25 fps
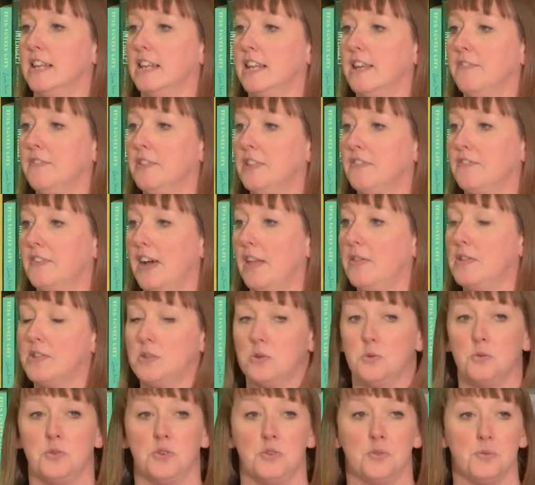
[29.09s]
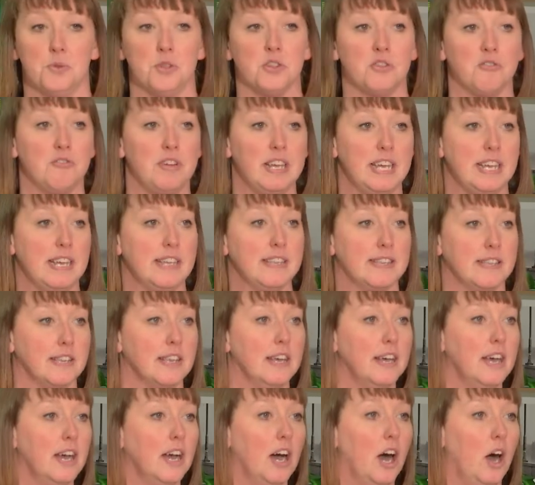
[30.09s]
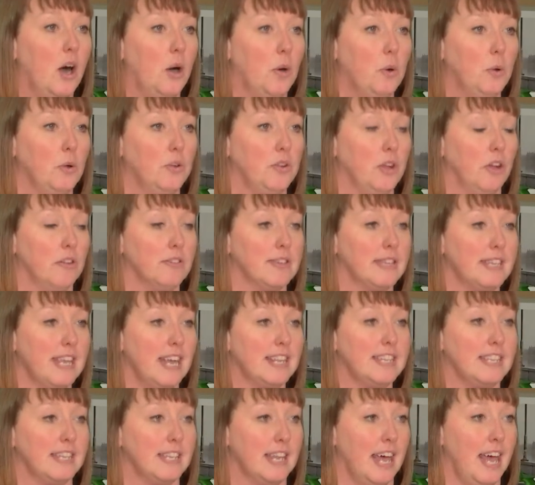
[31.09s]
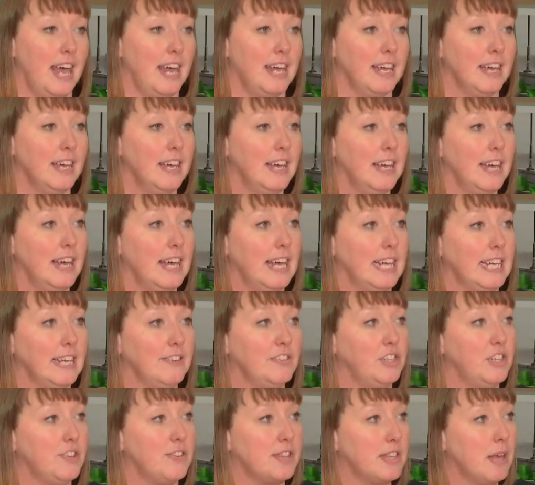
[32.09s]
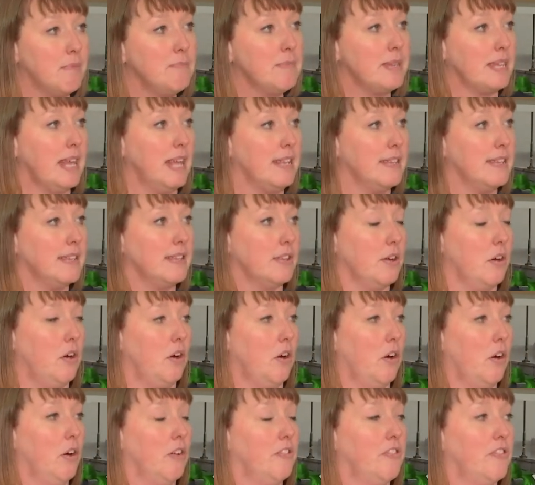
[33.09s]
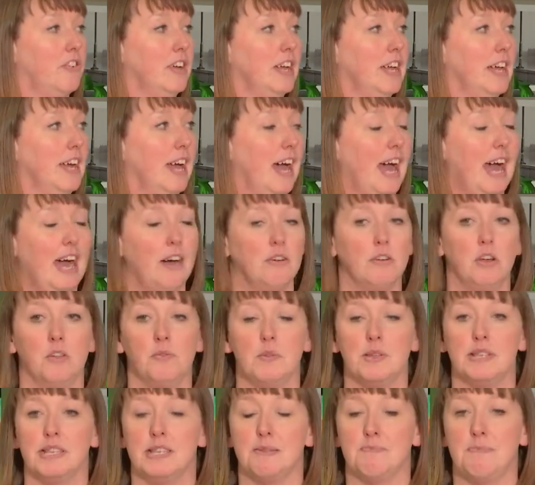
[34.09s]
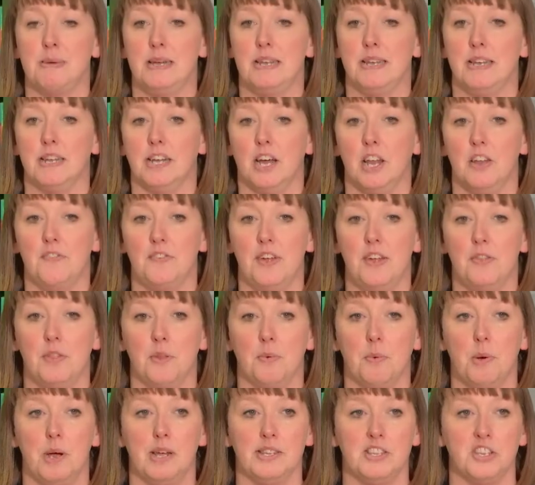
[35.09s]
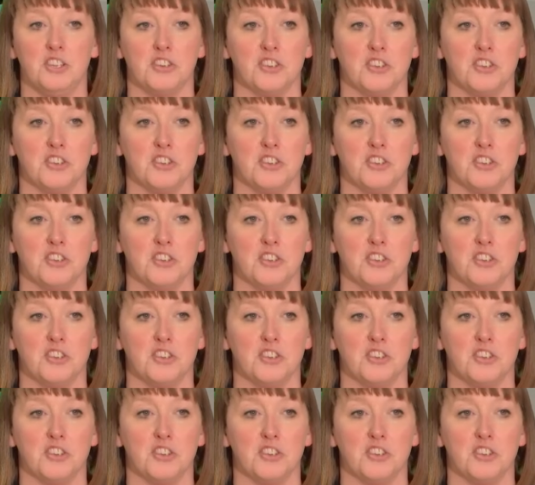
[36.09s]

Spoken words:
And given the fact that Tortoise was 3 years old on Saturday, it gives you some sense of how long this has been kind of in the works.